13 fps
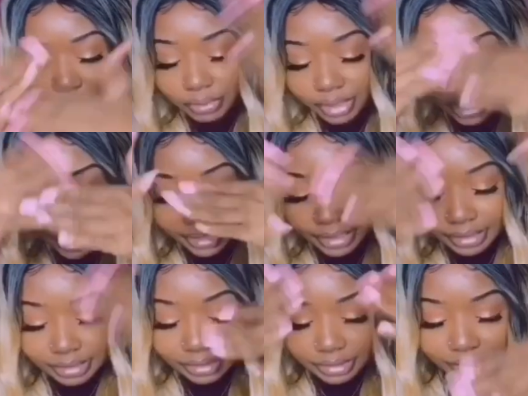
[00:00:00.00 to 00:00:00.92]
Look at
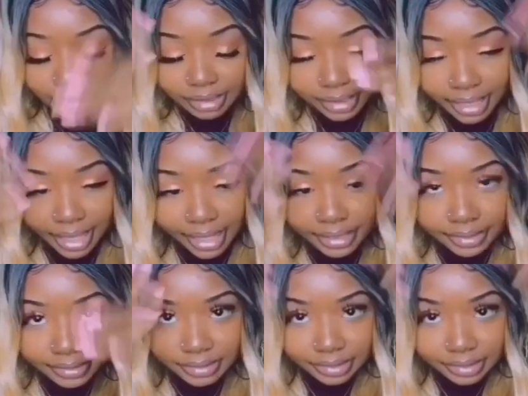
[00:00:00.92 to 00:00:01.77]
this. Look at it.